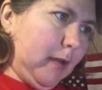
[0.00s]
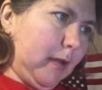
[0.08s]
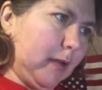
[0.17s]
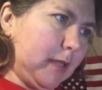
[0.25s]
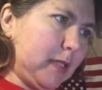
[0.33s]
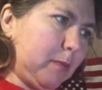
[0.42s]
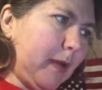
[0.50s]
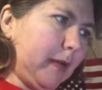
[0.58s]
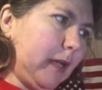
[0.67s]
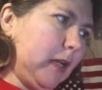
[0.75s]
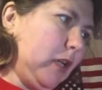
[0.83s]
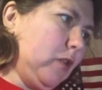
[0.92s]

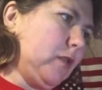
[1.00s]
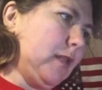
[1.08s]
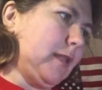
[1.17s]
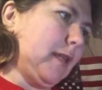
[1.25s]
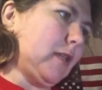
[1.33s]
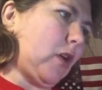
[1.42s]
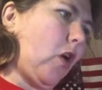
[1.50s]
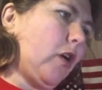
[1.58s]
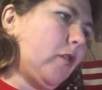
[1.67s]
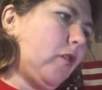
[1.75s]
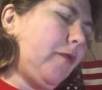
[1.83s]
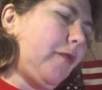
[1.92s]
Sputnik News. It says
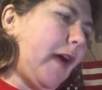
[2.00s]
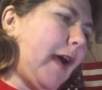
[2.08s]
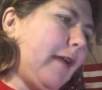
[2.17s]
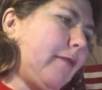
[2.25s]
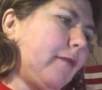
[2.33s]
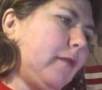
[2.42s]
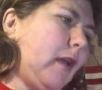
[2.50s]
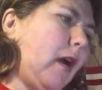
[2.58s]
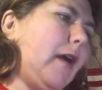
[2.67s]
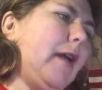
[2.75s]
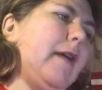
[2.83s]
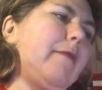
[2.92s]
Article 5,
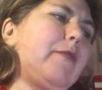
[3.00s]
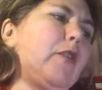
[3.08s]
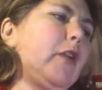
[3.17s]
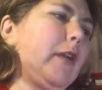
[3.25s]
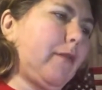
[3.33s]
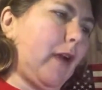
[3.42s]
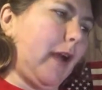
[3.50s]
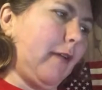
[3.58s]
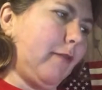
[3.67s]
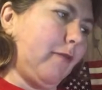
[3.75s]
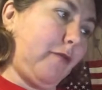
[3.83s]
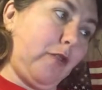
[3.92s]
not F-35.
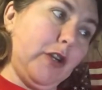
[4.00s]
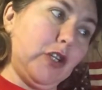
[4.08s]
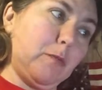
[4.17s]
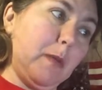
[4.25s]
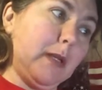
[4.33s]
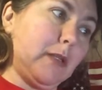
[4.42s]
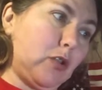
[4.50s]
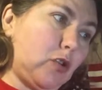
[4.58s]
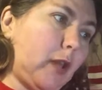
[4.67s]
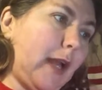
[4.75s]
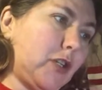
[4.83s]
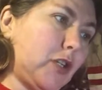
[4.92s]
French minister
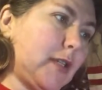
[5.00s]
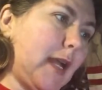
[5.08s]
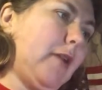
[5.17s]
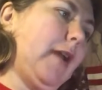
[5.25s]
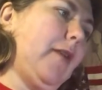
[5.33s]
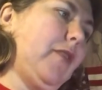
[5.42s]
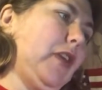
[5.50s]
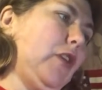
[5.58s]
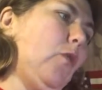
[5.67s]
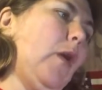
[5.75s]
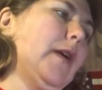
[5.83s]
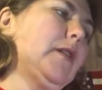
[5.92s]
lashes out at the
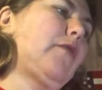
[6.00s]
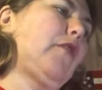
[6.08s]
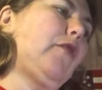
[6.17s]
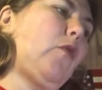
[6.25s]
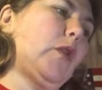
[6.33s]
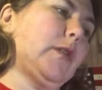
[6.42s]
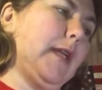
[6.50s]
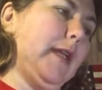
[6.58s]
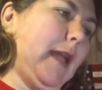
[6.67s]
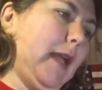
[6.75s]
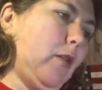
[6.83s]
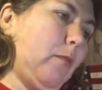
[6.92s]
U.S. for forcing
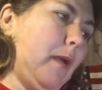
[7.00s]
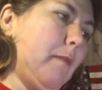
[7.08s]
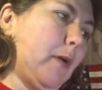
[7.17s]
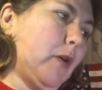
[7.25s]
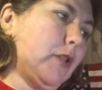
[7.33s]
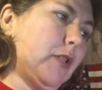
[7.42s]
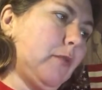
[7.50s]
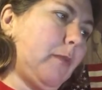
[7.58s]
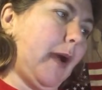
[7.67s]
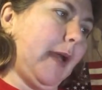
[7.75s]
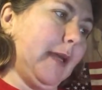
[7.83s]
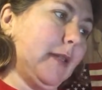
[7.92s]
NATO members to
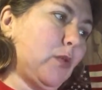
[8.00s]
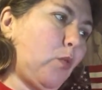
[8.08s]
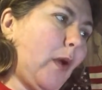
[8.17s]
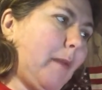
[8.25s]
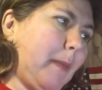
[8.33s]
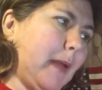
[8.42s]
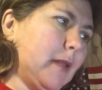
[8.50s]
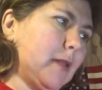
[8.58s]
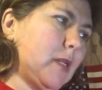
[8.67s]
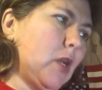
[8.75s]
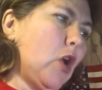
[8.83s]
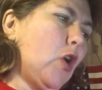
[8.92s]
buy its
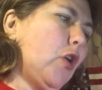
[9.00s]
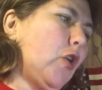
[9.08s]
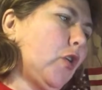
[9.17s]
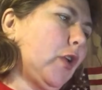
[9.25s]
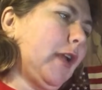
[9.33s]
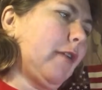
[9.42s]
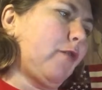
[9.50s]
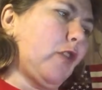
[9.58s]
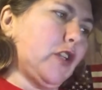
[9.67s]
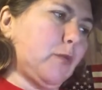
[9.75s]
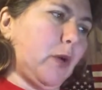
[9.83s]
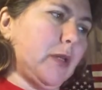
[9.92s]
weapons. Earlier,
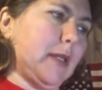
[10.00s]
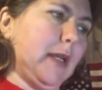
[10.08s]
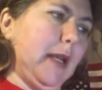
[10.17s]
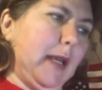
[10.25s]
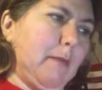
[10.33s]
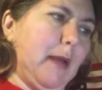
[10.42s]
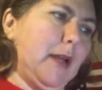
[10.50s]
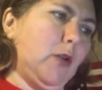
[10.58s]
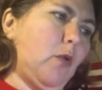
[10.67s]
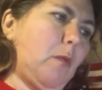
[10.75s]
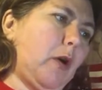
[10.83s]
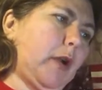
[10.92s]
French President
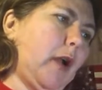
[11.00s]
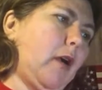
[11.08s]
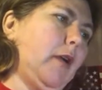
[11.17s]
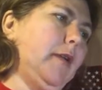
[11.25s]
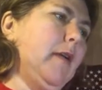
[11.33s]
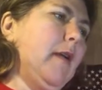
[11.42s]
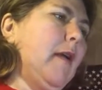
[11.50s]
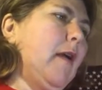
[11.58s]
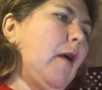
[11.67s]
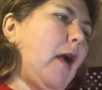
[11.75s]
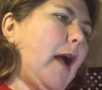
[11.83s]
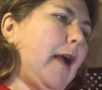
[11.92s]
Emmanuel Macron
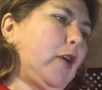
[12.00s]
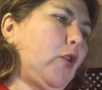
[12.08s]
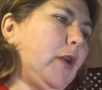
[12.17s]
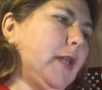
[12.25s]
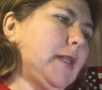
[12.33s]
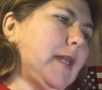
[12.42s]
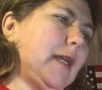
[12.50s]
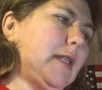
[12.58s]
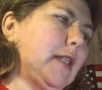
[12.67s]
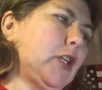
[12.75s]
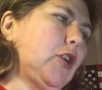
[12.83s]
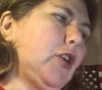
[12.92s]
criticized
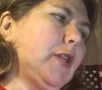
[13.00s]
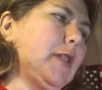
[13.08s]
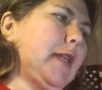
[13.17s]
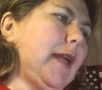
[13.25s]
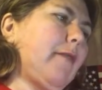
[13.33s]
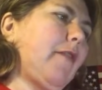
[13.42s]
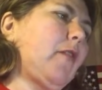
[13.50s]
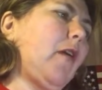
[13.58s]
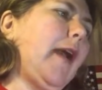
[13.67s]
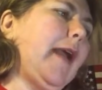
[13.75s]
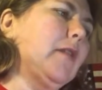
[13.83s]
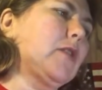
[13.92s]
the current state of alliance,